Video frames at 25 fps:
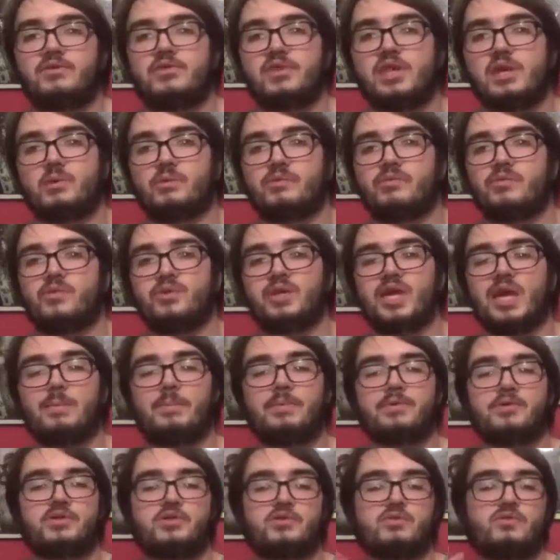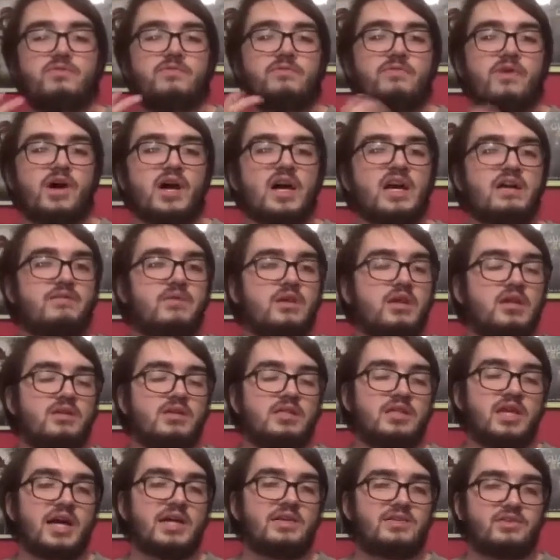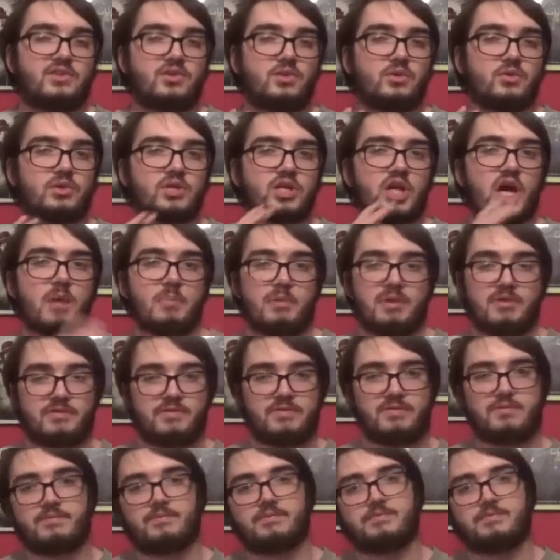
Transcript: Today we're reviewing Episode 5, The Icicle Cometh.